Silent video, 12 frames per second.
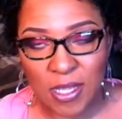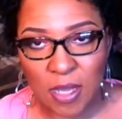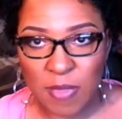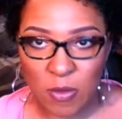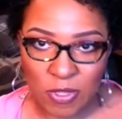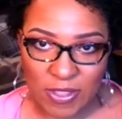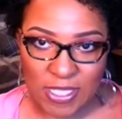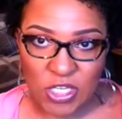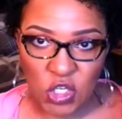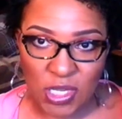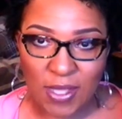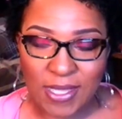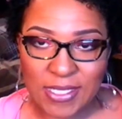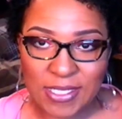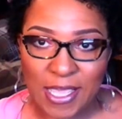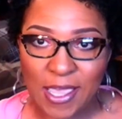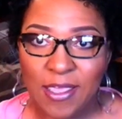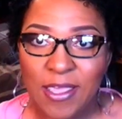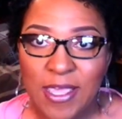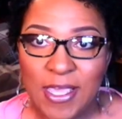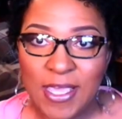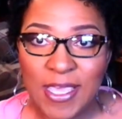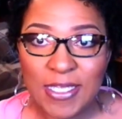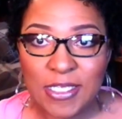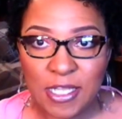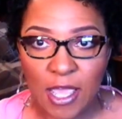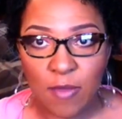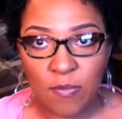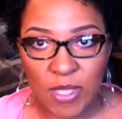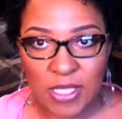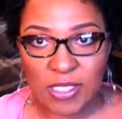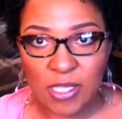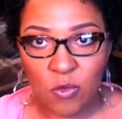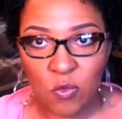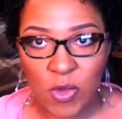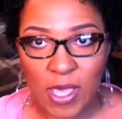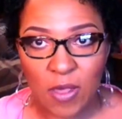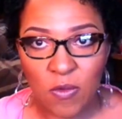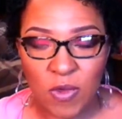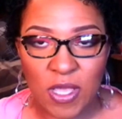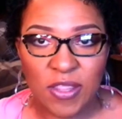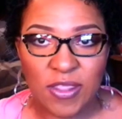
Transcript: I mean with this gel, is that it's not mixing well with